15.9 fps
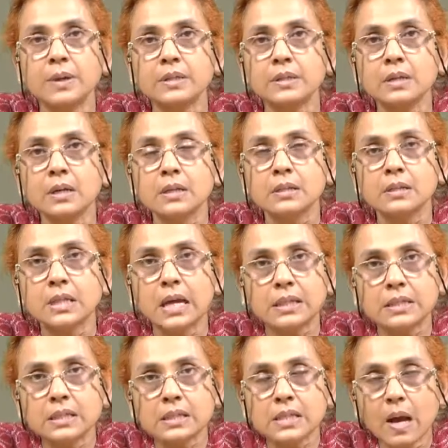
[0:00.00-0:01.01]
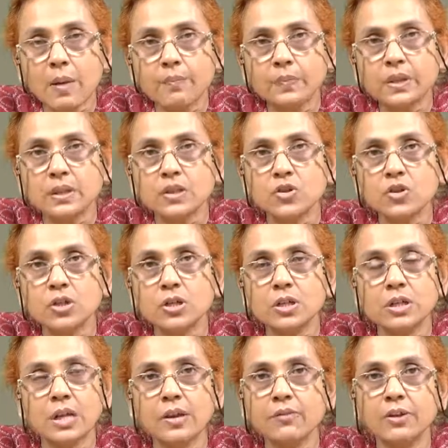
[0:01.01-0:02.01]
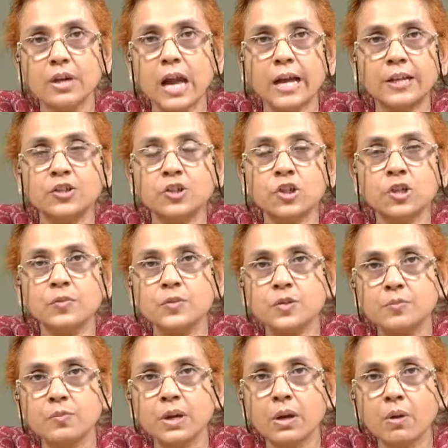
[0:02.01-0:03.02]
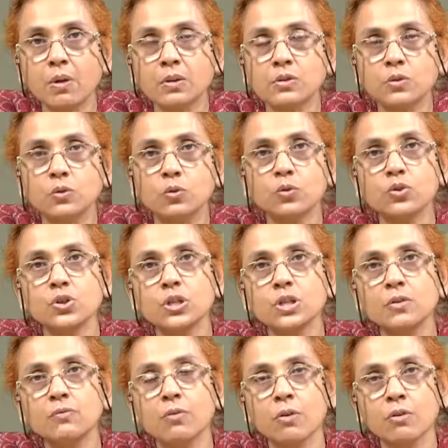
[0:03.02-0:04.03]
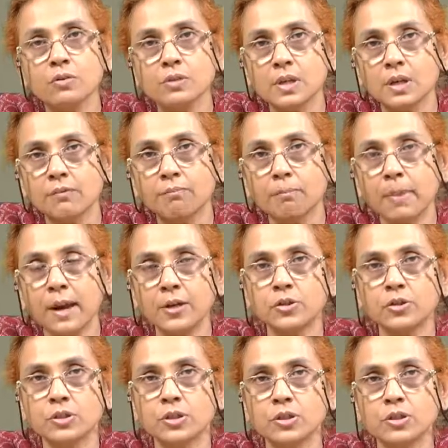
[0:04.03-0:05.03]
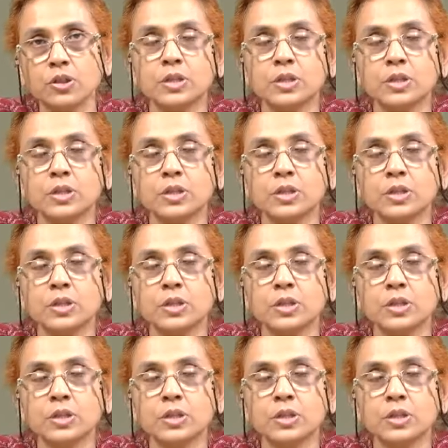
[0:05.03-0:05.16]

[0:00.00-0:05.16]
But that is something she never achieves because though she follows her passion,